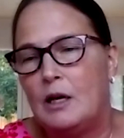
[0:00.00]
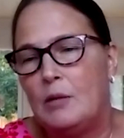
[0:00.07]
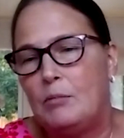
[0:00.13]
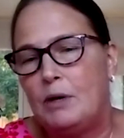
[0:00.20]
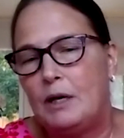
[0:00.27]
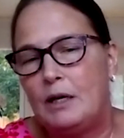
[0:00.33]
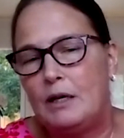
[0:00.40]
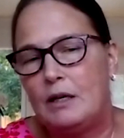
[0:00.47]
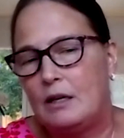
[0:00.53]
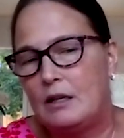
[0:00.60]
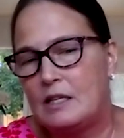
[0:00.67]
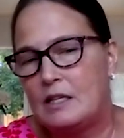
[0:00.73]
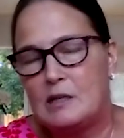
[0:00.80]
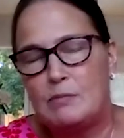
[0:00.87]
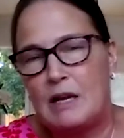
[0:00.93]
but
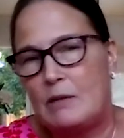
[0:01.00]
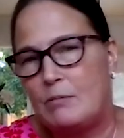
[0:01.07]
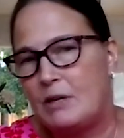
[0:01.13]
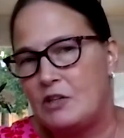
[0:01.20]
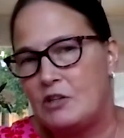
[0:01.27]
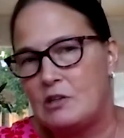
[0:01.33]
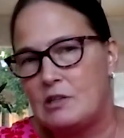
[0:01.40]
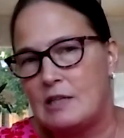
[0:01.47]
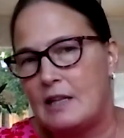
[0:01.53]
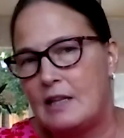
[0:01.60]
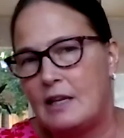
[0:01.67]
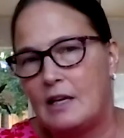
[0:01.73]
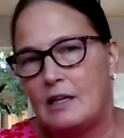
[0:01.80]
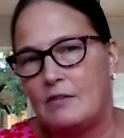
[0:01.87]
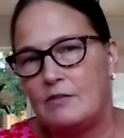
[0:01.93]
this may be just like
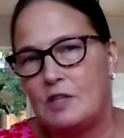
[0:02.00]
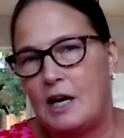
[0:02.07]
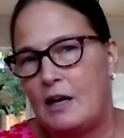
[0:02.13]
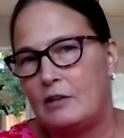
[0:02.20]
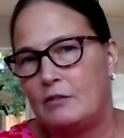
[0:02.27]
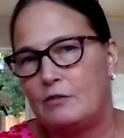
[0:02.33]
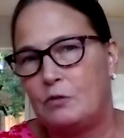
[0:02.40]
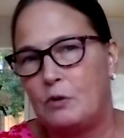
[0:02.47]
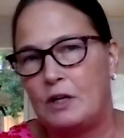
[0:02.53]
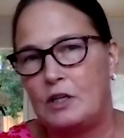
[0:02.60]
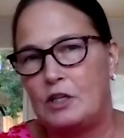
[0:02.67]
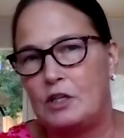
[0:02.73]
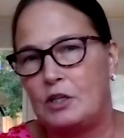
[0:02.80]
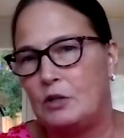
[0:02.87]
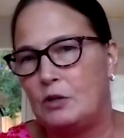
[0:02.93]
the end of Title
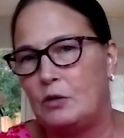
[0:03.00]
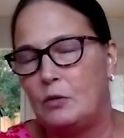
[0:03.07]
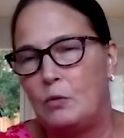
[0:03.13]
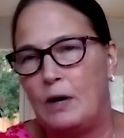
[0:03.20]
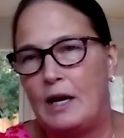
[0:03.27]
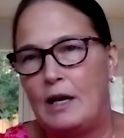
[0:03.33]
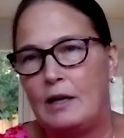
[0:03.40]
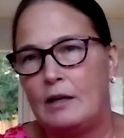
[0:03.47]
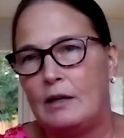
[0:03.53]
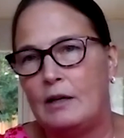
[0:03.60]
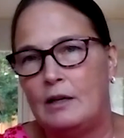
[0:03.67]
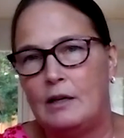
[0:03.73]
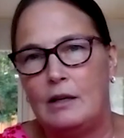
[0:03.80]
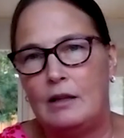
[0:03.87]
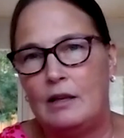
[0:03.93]
42, when
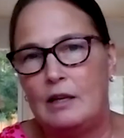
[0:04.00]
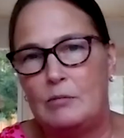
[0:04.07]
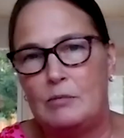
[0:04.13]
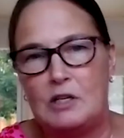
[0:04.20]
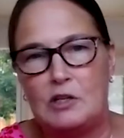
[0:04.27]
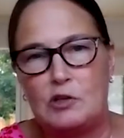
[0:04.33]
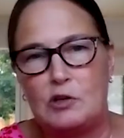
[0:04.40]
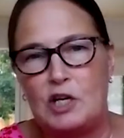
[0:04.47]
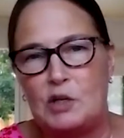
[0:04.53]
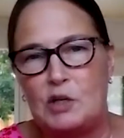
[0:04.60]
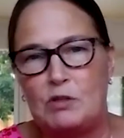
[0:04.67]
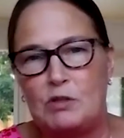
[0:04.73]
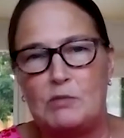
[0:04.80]
the administration was